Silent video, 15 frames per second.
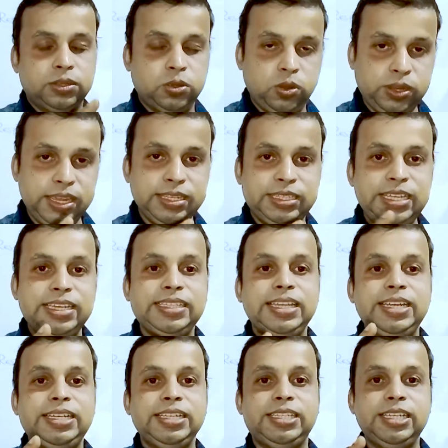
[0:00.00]
Okay,
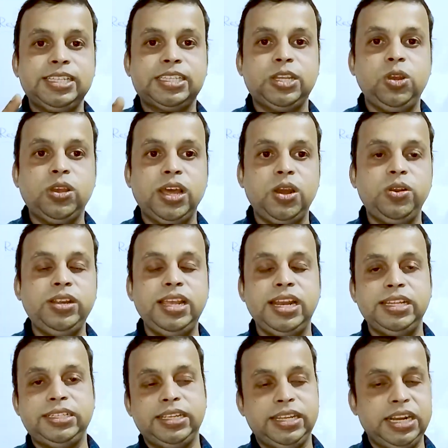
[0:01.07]
686 kilocalorie
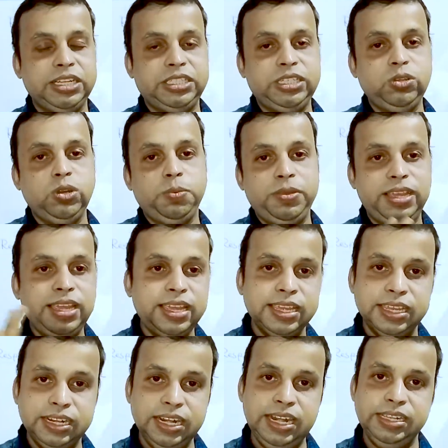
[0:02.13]
energy will be
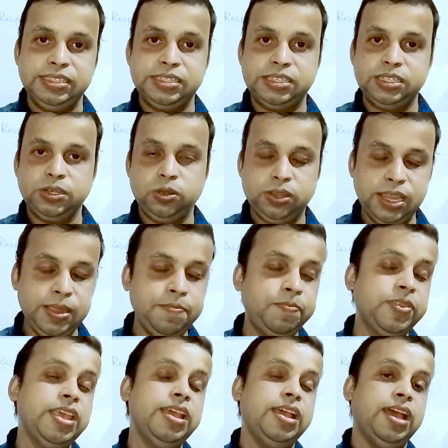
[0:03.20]
released. Okay,
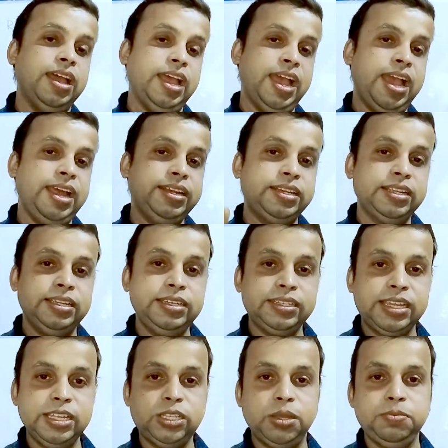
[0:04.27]
and in
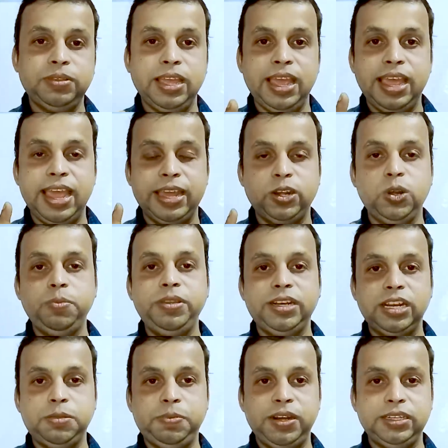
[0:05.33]
case of the anaerobic
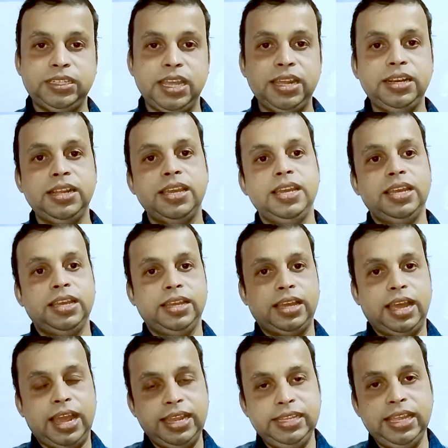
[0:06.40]
respiration,
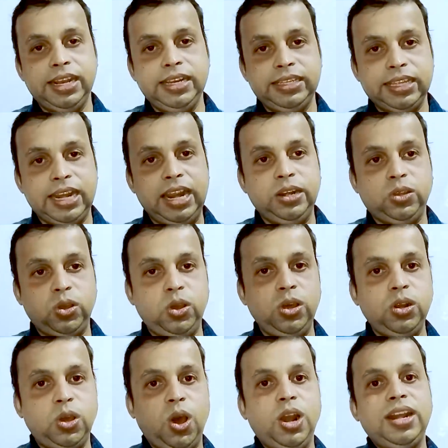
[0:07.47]
either ethyl
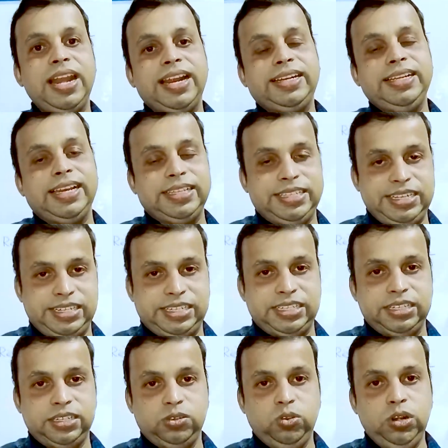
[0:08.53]
alcohol or lactic acid
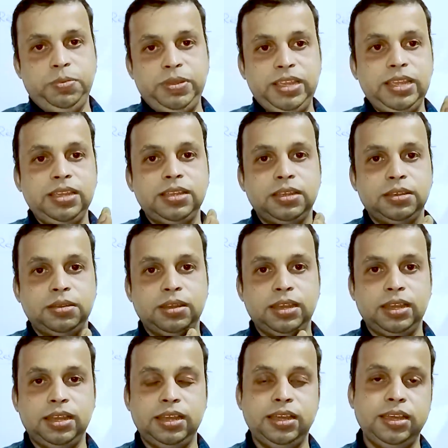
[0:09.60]
will be
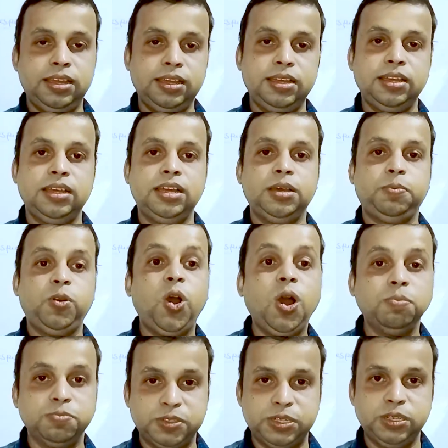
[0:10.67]

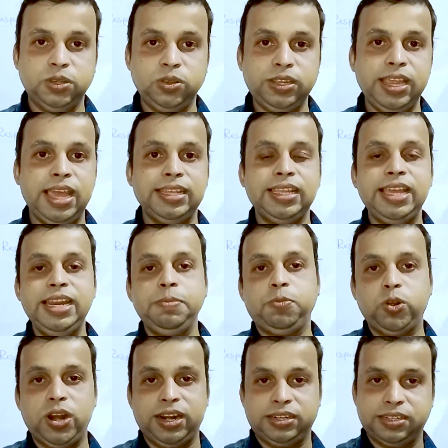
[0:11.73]
formed. Okay, as an end
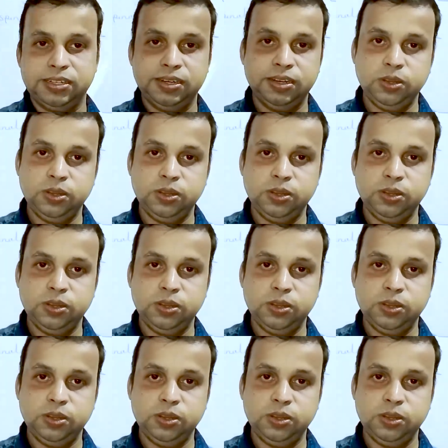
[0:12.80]
product.